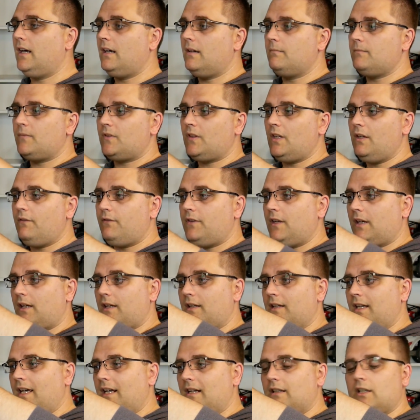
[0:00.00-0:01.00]
See if they
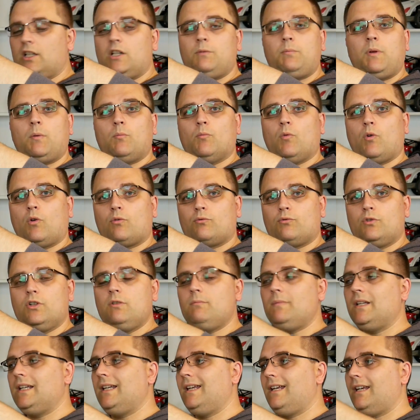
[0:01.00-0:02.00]
can get a little bit more
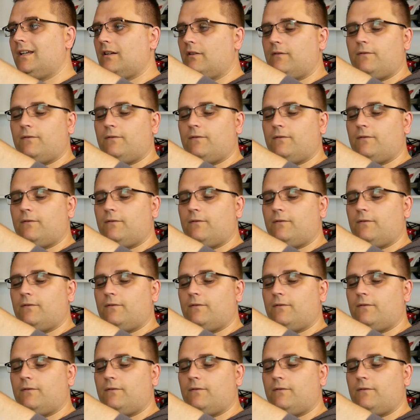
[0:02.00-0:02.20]
room in here to